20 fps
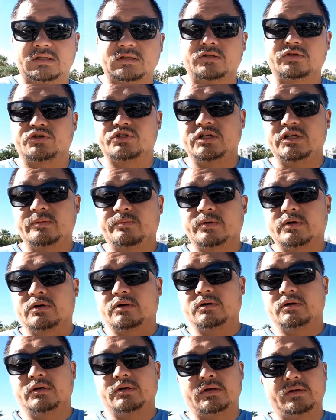They're
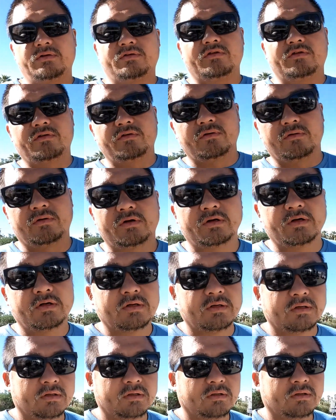cheaper, and two,
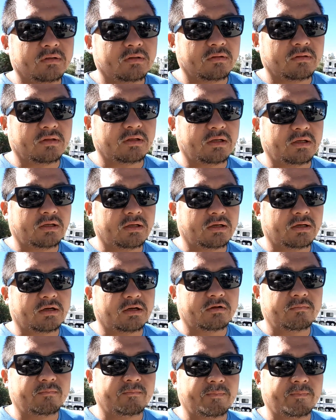
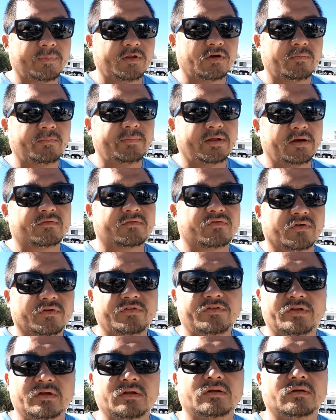they're better
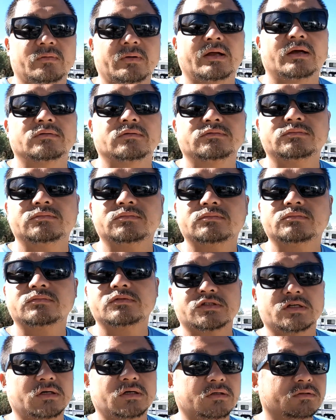for sitting around.
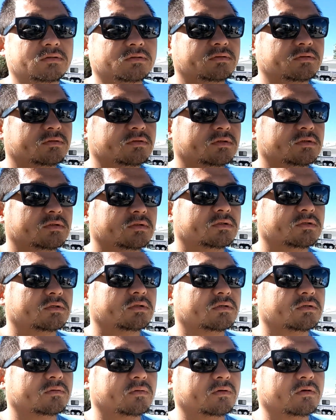So
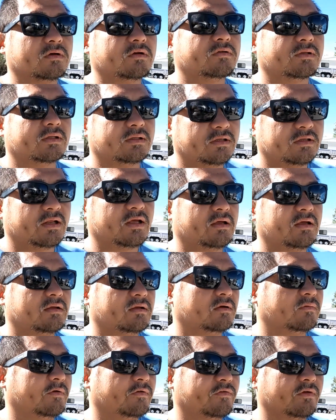we're going to do that
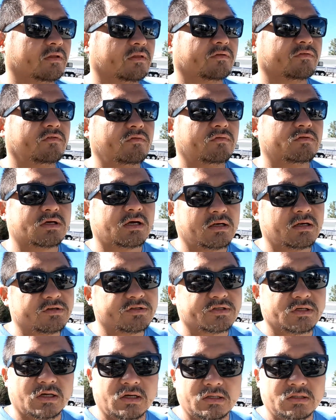today, and once we get those new
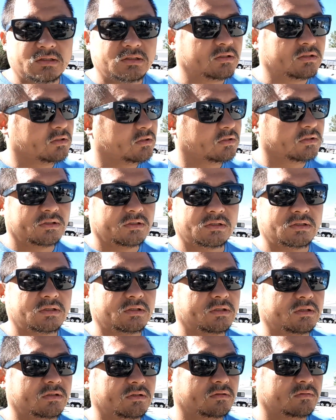tires on,
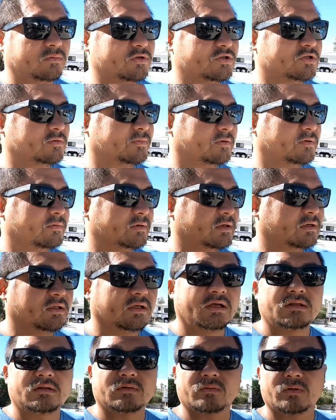we should be ready
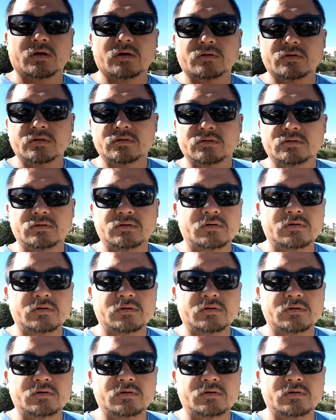to hit the road.